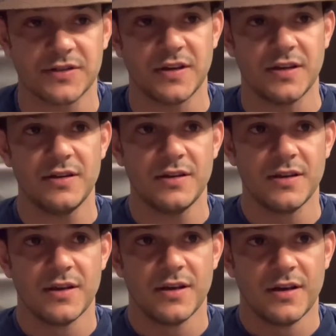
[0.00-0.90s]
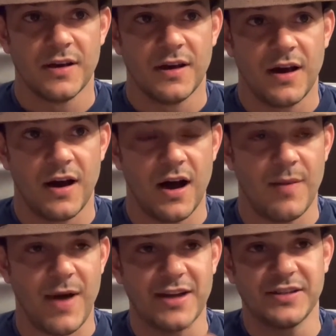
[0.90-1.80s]
in.
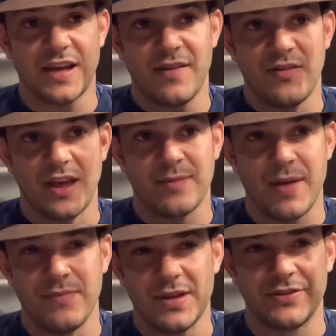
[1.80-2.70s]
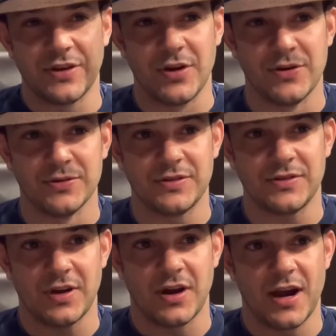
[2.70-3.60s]
I just have like my
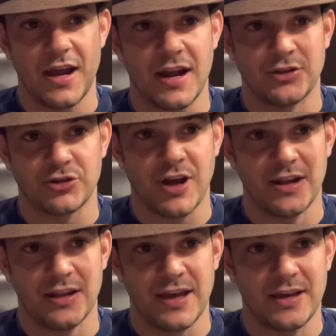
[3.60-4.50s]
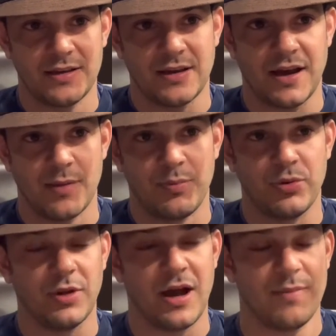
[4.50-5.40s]
midtones, all right, and I try to like kind of
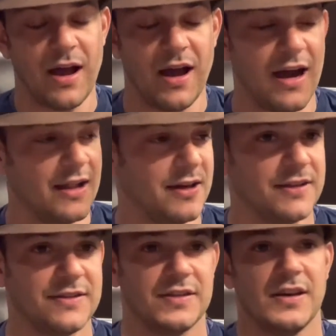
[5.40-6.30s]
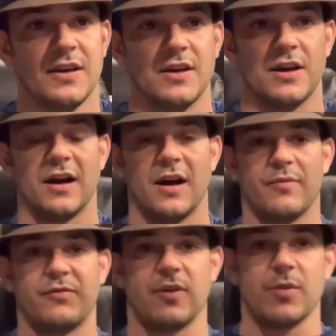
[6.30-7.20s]
pull out my highlights
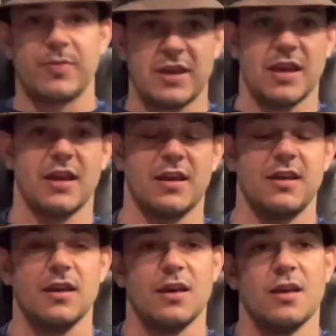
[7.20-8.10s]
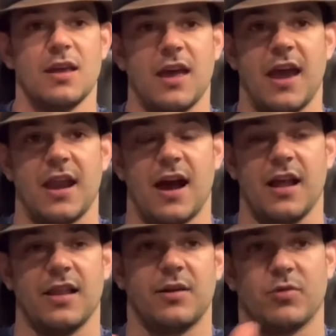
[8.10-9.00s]
from the beginning. And
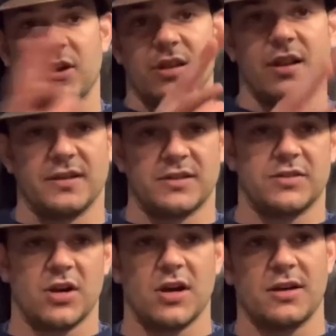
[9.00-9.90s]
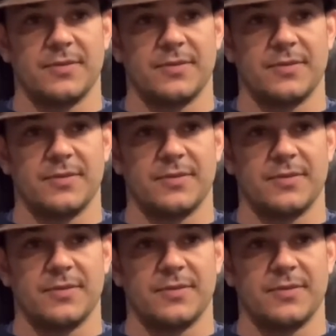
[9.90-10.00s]
I like working light to dark